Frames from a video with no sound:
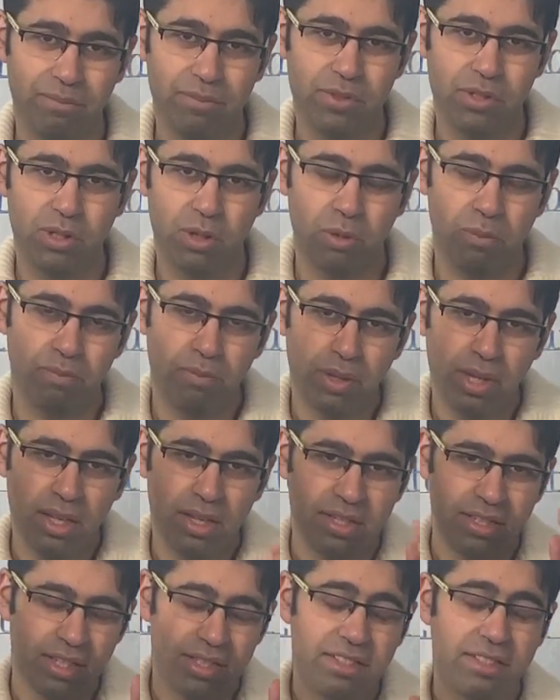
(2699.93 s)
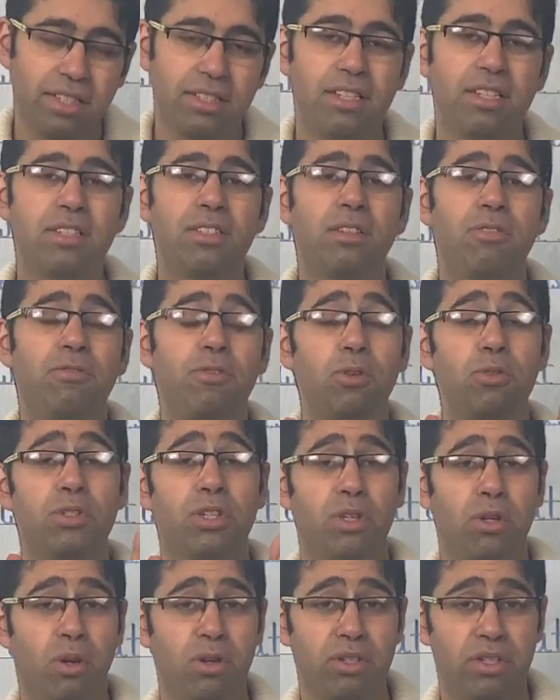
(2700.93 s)
So since this is the future
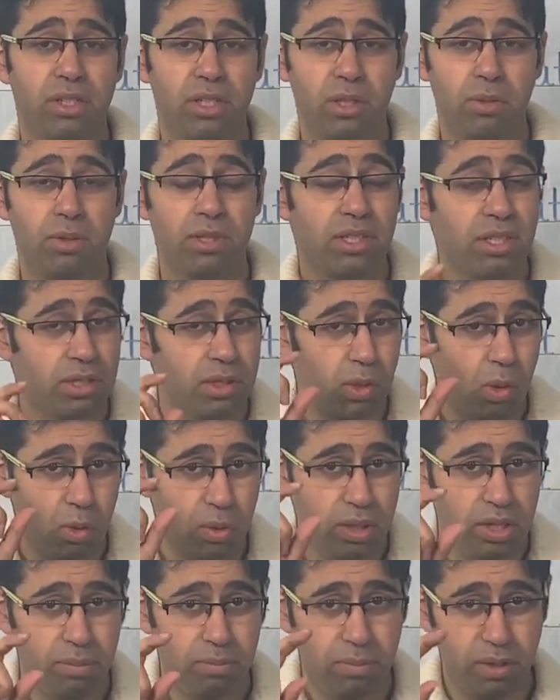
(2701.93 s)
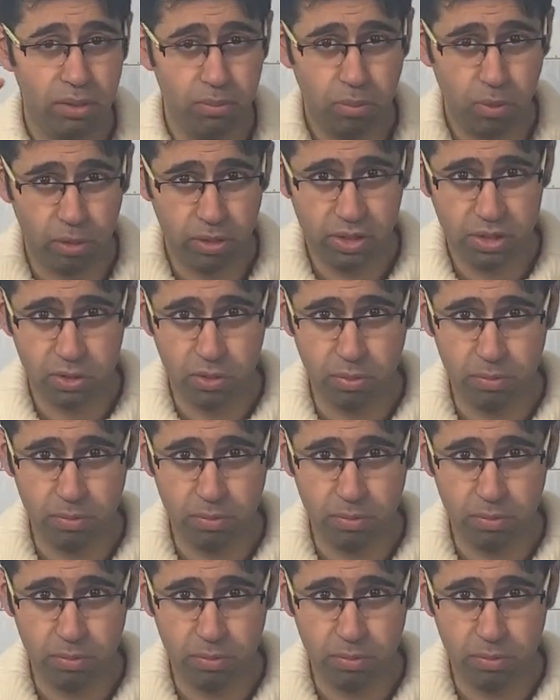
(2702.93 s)
continuous, it only pinpoints to a